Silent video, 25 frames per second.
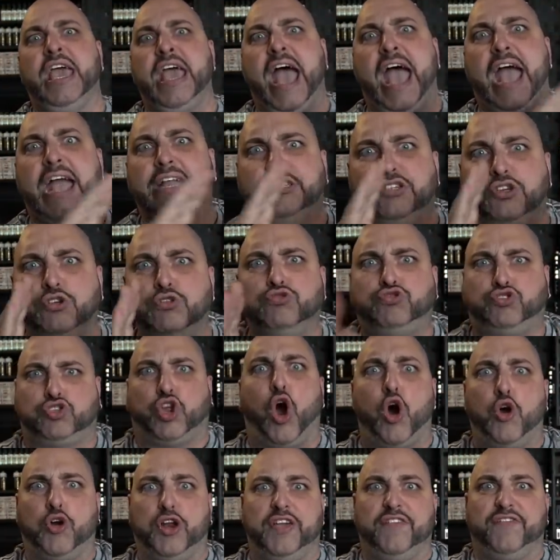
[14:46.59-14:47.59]
and you
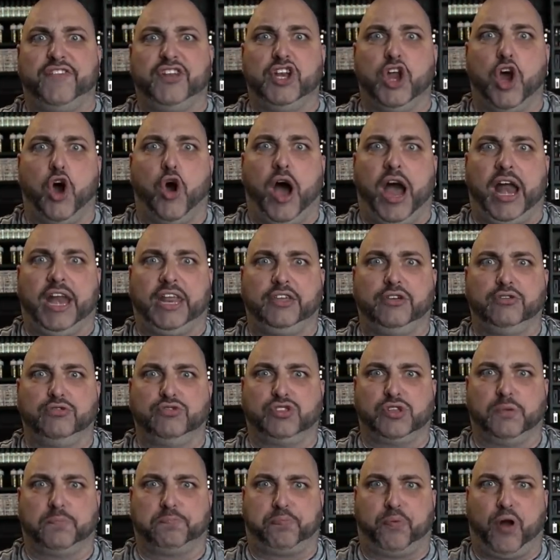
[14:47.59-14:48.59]
don't even know how to
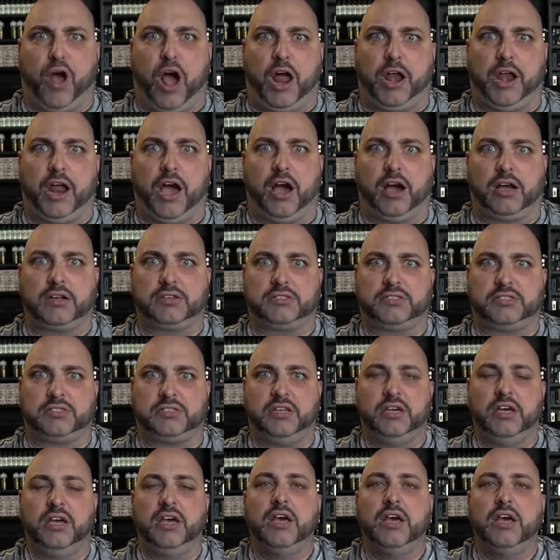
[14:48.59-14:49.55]
use the product?